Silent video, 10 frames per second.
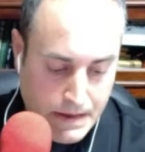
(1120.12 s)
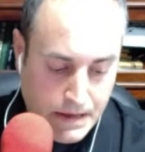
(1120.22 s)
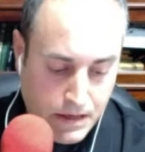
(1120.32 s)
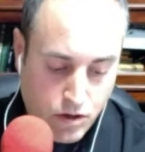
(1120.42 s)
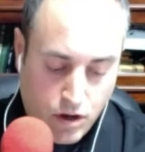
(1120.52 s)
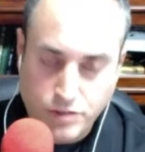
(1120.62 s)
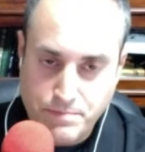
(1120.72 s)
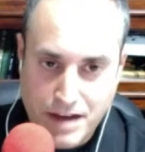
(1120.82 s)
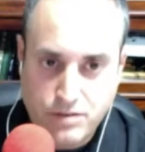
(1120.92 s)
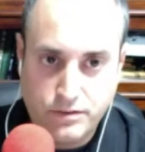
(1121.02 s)
called
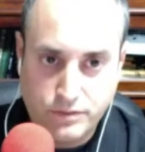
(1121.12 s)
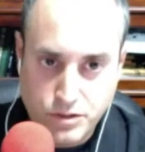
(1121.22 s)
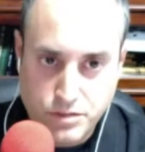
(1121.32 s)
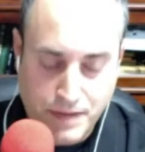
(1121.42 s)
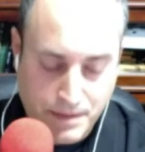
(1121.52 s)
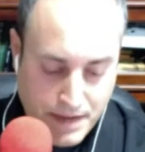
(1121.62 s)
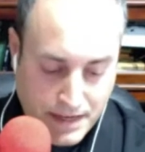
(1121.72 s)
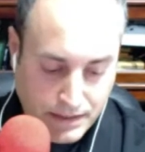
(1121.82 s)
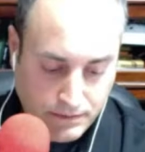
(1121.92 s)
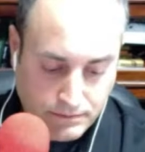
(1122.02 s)
macroevolution by
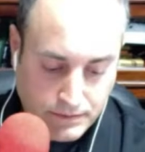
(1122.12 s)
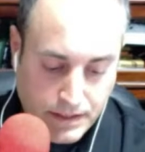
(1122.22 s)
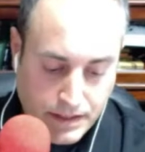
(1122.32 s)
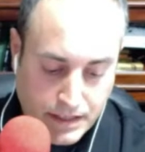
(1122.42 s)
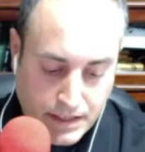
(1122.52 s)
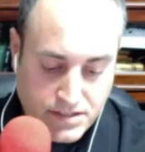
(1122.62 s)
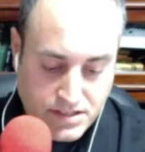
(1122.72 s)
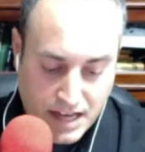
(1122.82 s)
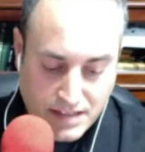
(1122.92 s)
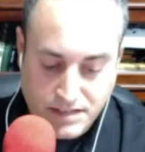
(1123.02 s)
many, is
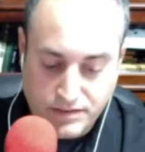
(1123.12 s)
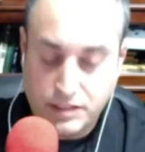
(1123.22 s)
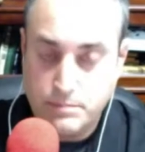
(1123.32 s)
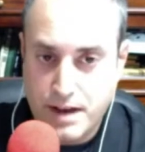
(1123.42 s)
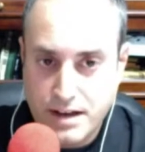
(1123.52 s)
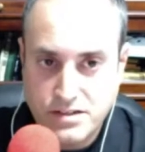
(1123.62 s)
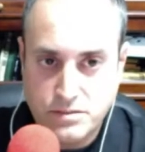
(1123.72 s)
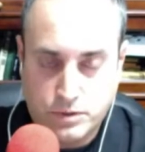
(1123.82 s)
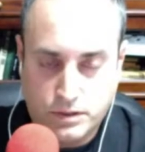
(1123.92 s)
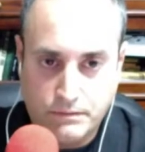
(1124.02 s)
scientifically
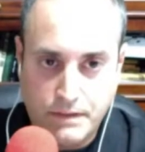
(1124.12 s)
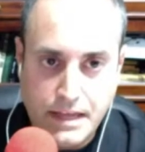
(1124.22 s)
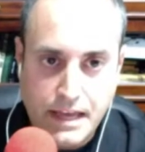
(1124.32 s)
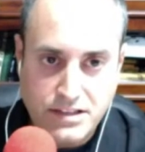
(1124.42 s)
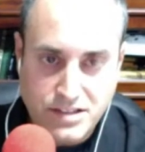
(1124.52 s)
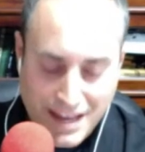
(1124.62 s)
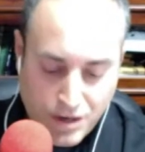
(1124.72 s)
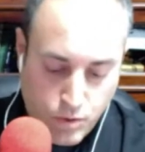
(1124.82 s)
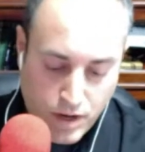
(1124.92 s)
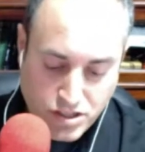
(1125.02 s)
possible? And to that
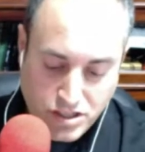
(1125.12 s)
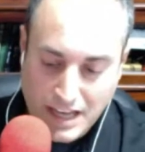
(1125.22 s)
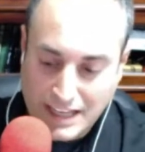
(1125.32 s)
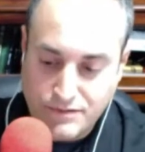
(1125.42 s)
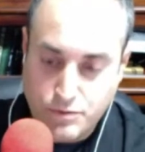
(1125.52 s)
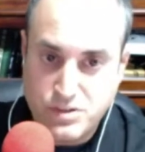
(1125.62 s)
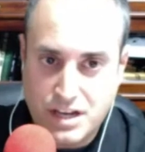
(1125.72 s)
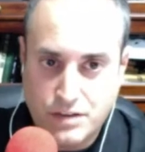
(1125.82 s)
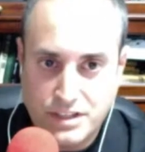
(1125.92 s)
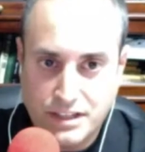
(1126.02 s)
question, I give a
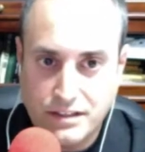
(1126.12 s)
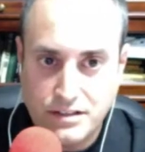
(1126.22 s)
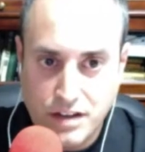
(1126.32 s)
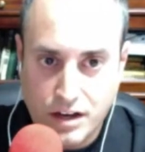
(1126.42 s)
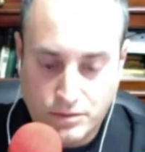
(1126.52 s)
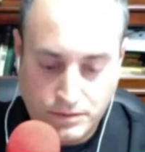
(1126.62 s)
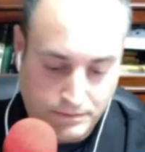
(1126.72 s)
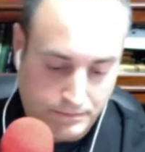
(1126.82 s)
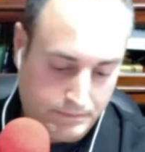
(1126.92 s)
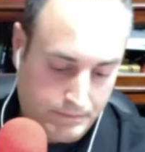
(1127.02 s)
resounding no.
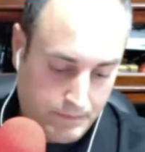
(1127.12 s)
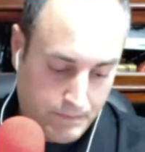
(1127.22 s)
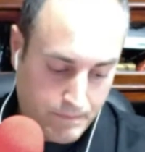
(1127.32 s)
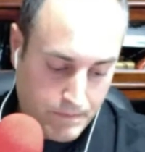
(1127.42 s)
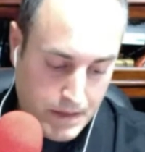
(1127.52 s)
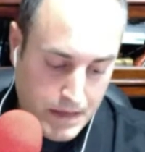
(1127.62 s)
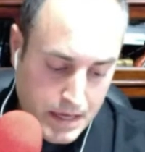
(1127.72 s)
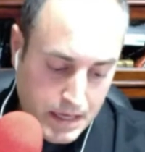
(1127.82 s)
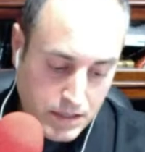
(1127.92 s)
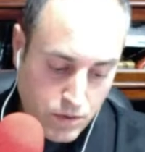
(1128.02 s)

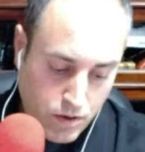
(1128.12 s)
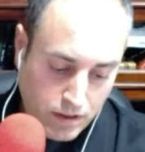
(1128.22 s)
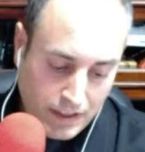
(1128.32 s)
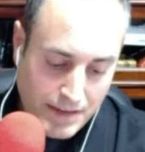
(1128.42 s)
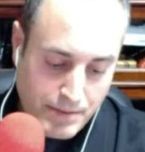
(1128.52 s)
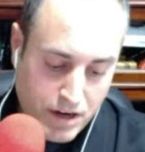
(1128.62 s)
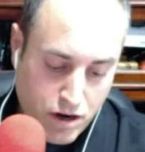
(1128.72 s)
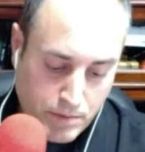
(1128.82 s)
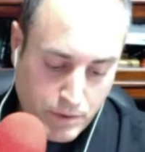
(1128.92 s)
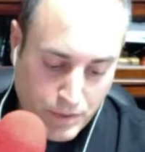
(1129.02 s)
In order to lay out my
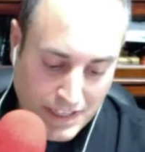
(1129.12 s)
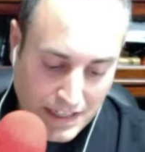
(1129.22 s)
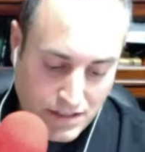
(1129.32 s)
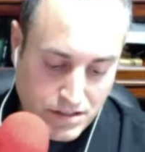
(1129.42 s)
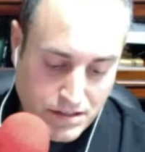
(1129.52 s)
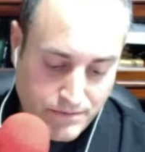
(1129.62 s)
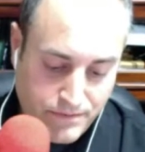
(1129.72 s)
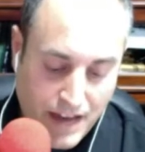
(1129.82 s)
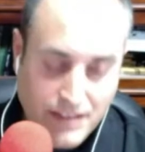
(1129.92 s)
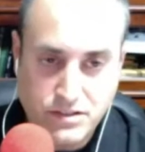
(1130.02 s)
argument, we need to
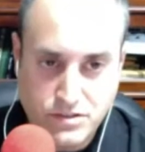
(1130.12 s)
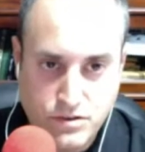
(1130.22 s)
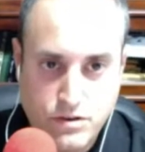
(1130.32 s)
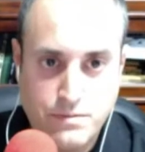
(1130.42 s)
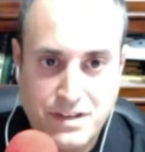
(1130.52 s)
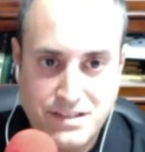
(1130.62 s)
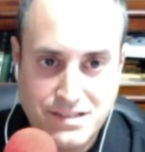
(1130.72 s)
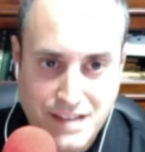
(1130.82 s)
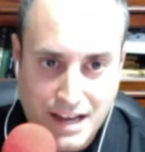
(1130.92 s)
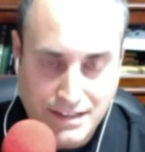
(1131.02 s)
define the term
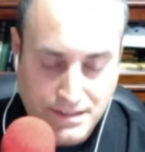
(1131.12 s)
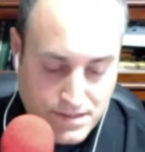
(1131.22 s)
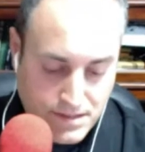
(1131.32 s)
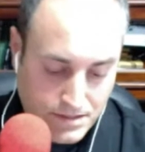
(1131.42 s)
science.